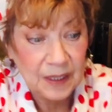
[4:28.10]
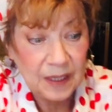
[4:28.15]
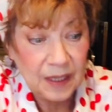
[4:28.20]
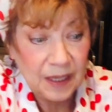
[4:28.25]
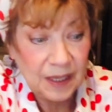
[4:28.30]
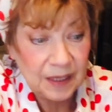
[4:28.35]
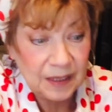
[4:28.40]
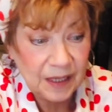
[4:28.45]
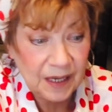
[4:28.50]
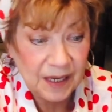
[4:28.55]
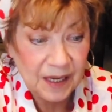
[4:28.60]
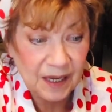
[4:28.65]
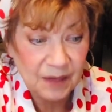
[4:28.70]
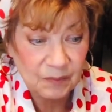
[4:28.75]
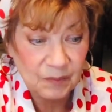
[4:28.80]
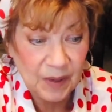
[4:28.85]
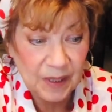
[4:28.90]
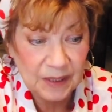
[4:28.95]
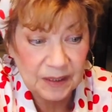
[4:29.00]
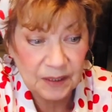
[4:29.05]
And I
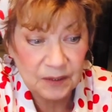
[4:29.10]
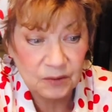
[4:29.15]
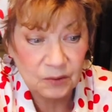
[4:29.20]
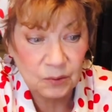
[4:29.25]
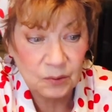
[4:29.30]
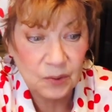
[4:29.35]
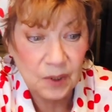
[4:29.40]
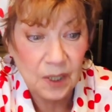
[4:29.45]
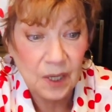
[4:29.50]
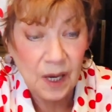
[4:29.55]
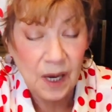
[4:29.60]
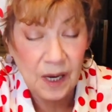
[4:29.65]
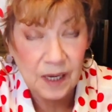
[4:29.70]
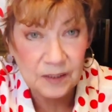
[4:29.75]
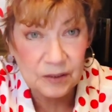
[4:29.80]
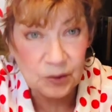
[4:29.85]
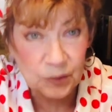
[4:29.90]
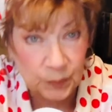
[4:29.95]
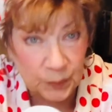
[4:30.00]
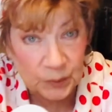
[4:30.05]
have my little
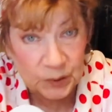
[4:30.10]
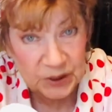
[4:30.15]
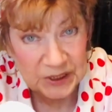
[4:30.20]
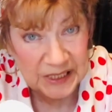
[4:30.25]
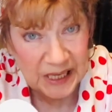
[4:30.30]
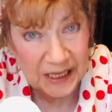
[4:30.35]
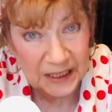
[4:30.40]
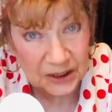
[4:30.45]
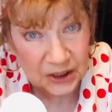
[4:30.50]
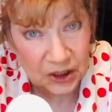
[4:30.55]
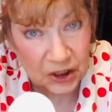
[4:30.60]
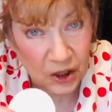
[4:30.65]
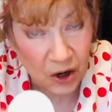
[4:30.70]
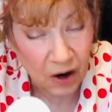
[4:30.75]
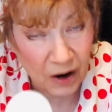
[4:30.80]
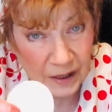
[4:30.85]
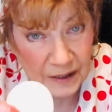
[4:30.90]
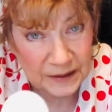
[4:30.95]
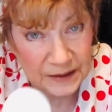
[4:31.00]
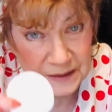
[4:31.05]
100%
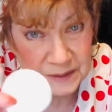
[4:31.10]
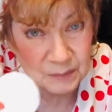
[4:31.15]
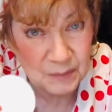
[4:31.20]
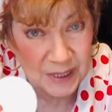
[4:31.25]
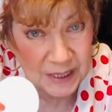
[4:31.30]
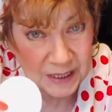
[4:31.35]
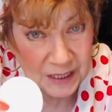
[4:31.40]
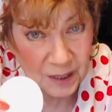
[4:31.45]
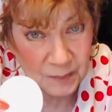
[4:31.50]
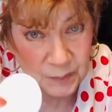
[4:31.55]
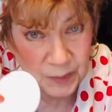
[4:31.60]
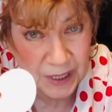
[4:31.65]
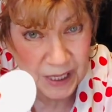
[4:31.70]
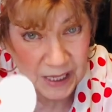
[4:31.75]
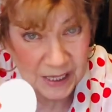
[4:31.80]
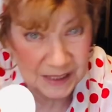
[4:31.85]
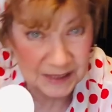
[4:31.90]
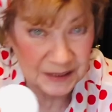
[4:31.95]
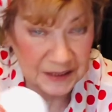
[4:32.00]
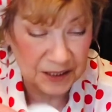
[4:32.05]
cotton makeup
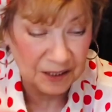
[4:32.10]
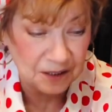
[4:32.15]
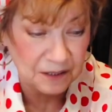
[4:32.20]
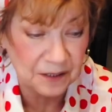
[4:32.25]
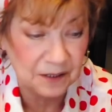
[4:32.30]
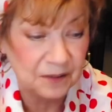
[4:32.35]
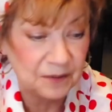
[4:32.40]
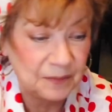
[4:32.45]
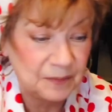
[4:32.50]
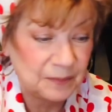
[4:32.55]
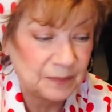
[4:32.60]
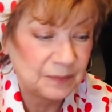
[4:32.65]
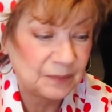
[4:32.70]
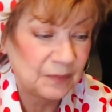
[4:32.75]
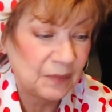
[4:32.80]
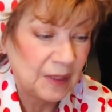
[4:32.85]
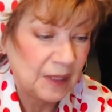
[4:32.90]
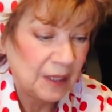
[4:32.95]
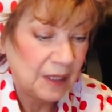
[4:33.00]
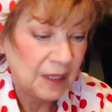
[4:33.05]
pads here.
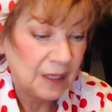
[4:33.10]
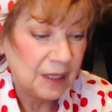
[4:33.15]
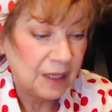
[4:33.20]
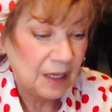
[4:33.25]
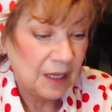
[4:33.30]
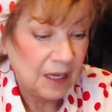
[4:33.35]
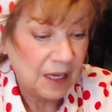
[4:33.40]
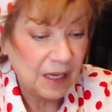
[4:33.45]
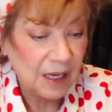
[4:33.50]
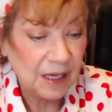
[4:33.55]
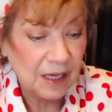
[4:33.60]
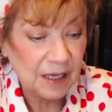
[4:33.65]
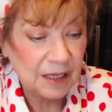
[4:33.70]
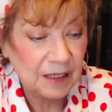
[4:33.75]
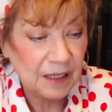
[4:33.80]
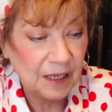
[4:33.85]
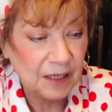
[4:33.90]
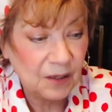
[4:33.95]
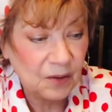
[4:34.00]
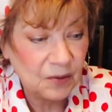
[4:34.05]
And
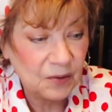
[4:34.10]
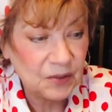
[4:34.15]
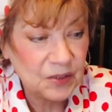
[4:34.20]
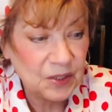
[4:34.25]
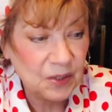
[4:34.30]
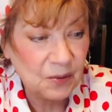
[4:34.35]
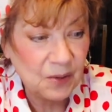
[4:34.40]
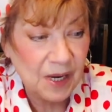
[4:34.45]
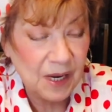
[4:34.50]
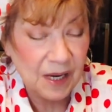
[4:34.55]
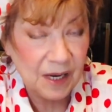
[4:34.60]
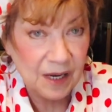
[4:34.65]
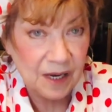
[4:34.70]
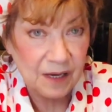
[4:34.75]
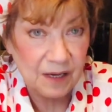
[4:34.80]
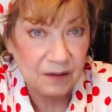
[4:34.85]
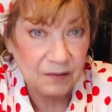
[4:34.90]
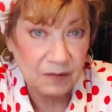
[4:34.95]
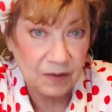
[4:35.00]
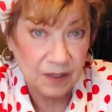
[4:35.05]
I also
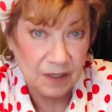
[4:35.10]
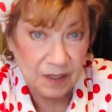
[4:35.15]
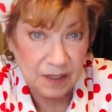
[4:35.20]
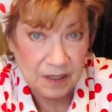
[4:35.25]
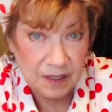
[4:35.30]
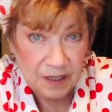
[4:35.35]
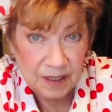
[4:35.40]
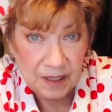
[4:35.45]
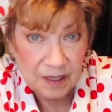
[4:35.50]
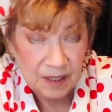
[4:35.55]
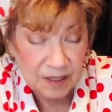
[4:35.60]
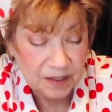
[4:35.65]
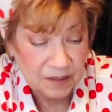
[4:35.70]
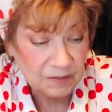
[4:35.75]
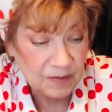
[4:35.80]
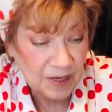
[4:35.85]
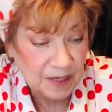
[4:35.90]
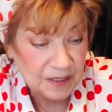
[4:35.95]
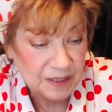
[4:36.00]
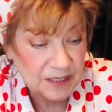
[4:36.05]
have the
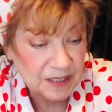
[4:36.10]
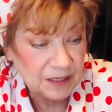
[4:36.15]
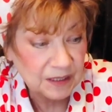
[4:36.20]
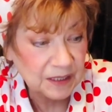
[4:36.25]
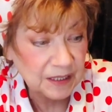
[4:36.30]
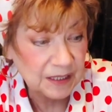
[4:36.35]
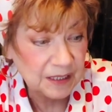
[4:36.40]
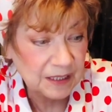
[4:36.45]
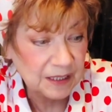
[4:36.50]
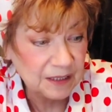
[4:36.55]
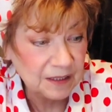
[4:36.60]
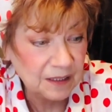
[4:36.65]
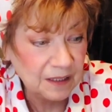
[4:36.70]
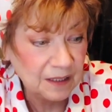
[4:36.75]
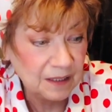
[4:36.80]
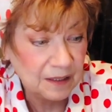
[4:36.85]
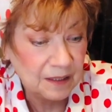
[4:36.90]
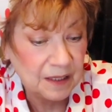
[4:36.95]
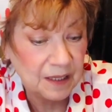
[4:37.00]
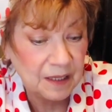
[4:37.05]
Vaseline
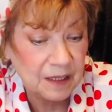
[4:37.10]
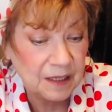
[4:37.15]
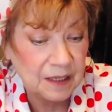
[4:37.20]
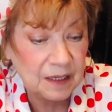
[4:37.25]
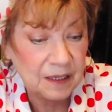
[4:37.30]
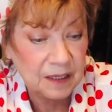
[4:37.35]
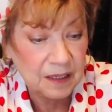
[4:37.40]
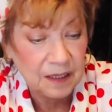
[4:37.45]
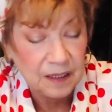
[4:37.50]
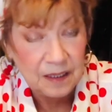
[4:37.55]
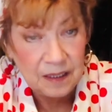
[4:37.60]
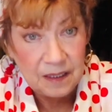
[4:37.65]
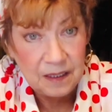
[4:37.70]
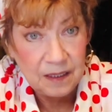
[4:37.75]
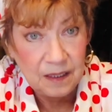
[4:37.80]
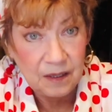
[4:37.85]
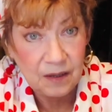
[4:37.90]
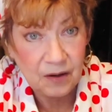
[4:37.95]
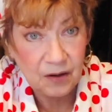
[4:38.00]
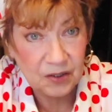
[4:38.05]

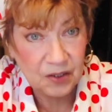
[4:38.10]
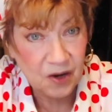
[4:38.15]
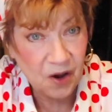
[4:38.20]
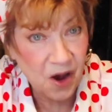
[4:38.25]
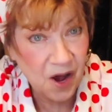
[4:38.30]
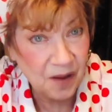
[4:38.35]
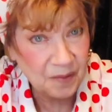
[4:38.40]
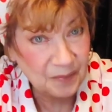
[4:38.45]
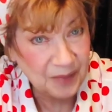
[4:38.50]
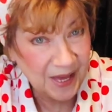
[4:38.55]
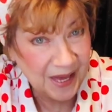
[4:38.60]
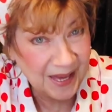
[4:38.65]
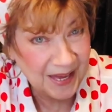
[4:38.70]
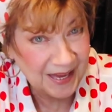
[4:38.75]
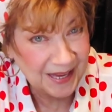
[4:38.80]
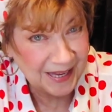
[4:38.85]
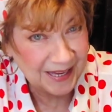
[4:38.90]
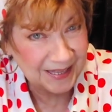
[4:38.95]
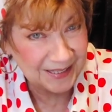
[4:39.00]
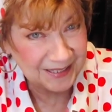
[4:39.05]
on a hot
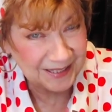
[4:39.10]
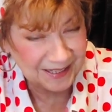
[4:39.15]
pad.